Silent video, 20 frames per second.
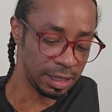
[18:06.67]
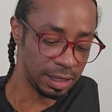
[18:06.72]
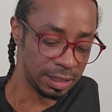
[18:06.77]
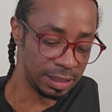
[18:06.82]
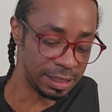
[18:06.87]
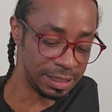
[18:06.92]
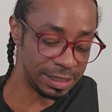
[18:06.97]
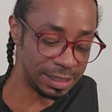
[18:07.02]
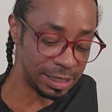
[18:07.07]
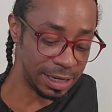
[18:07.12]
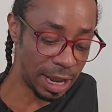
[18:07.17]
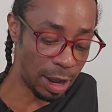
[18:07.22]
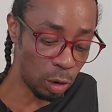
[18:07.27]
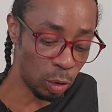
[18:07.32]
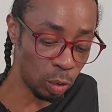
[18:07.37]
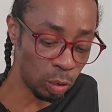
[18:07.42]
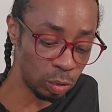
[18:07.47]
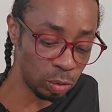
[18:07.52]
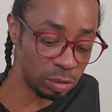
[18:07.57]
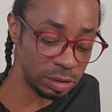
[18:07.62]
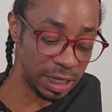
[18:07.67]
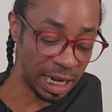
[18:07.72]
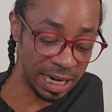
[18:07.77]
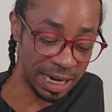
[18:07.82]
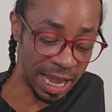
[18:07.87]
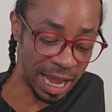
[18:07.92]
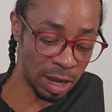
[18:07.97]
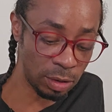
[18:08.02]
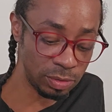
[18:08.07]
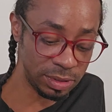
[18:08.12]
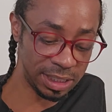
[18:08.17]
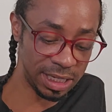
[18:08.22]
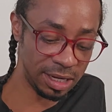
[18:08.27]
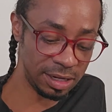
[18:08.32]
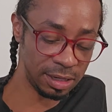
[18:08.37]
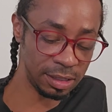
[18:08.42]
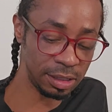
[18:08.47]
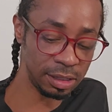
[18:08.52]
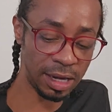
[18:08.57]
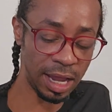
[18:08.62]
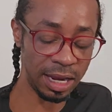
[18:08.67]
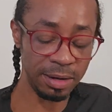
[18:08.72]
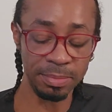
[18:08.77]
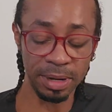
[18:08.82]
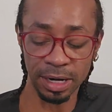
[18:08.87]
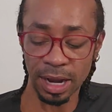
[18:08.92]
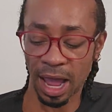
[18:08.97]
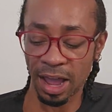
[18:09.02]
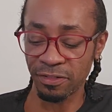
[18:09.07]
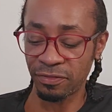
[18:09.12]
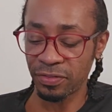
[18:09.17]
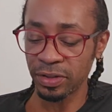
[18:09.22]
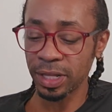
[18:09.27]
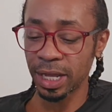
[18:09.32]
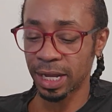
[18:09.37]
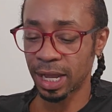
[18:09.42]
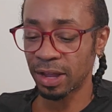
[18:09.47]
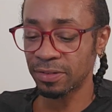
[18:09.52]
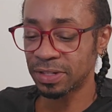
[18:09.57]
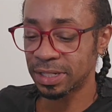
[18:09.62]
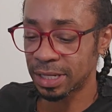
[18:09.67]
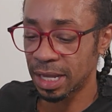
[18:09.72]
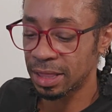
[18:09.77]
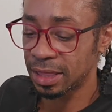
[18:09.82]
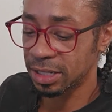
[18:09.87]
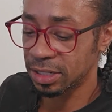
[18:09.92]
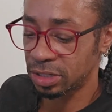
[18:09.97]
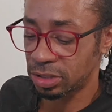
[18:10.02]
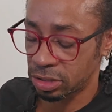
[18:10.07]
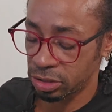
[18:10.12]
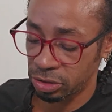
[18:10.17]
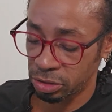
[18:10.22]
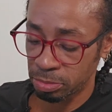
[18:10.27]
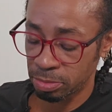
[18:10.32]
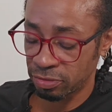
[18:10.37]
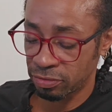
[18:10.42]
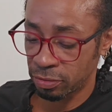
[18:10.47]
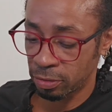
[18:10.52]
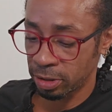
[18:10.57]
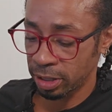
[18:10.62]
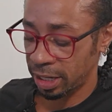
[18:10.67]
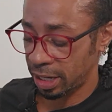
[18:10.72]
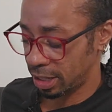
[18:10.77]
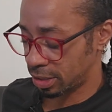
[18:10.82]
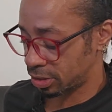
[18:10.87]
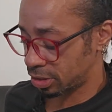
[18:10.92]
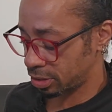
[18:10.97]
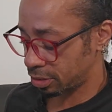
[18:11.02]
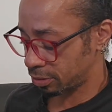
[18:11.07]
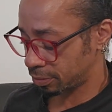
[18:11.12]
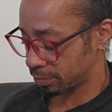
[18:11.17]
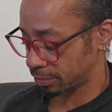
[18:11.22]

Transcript: This is an old and outdated alignment. I feel like I've said this to you before, Cancer.